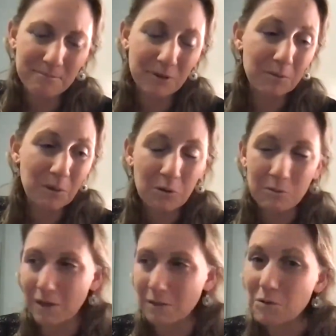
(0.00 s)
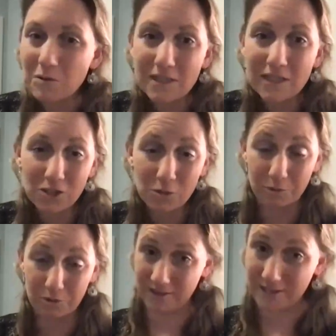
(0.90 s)
promote my music, to
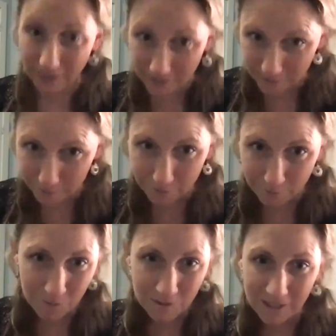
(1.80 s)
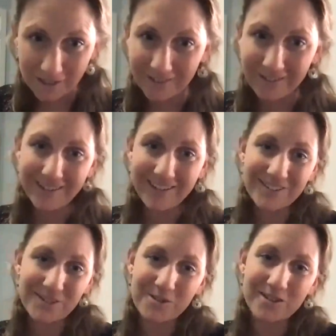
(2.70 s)
present my music
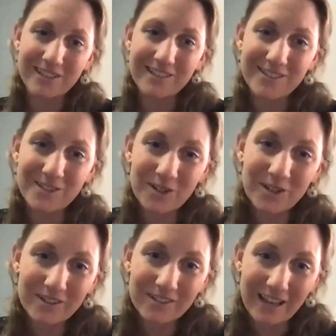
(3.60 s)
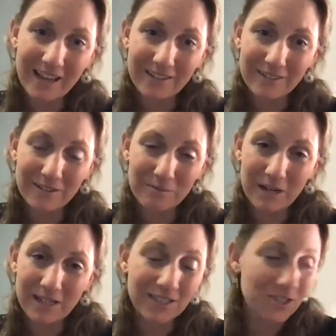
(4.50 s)
to the listener that
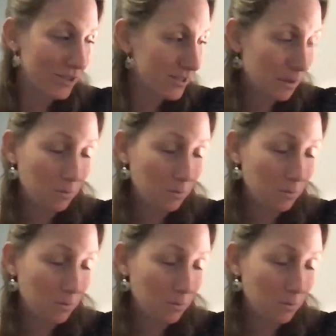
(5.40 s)
might interest